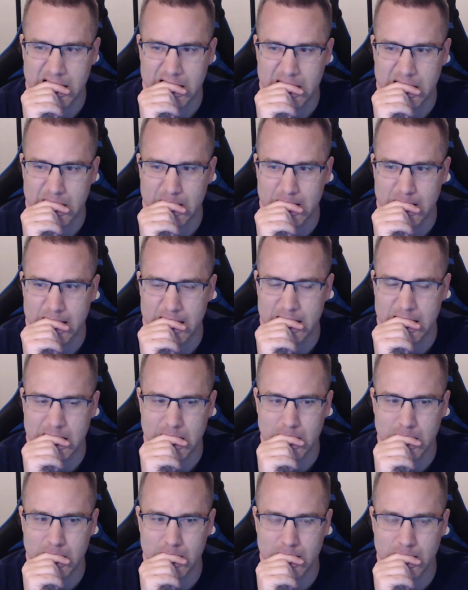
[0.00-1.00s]
the way that I
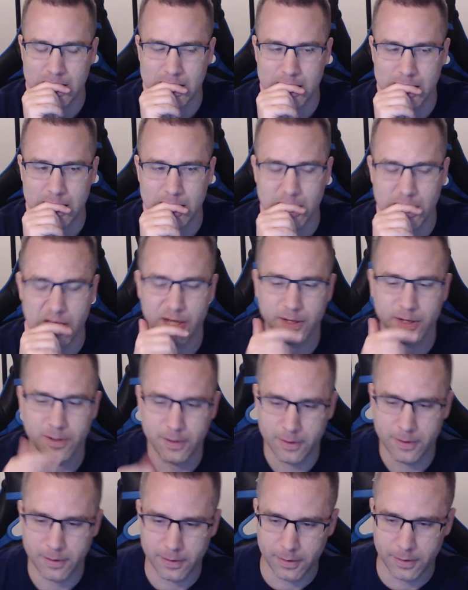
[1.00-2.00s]
would want to do this
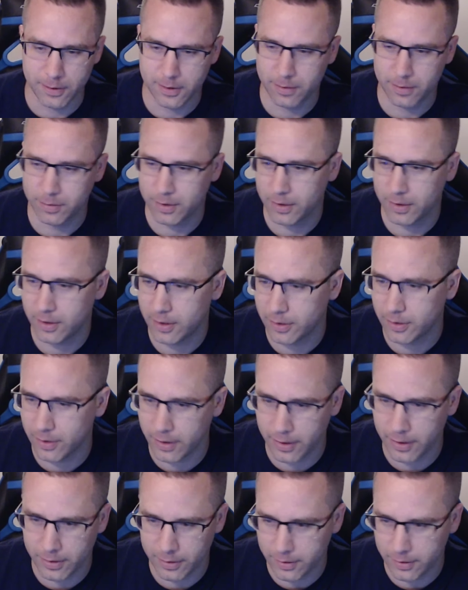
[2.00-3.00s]
is something along the
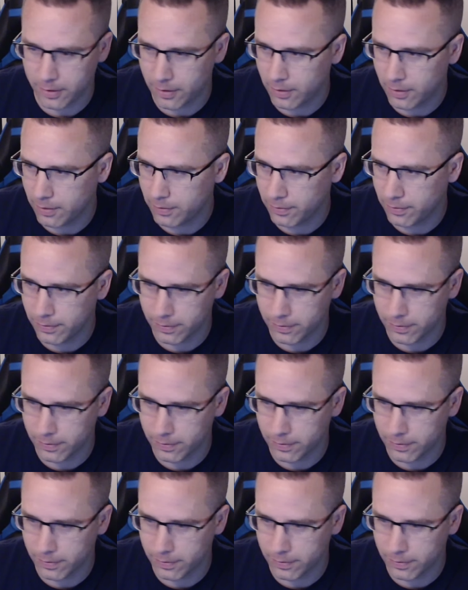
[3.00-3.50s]
lines of.